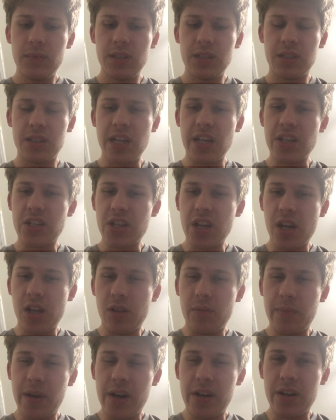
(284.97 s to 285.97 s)
detail
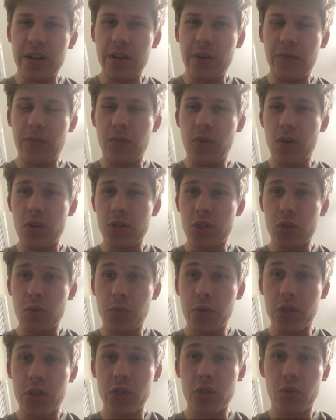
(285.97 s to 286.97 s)
about it at first,
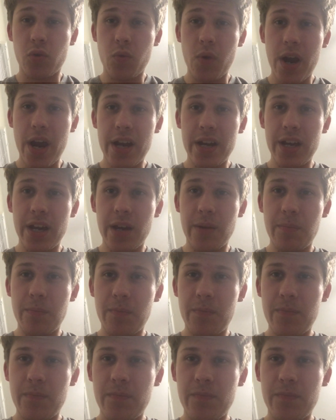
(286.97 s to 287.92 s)
which is great and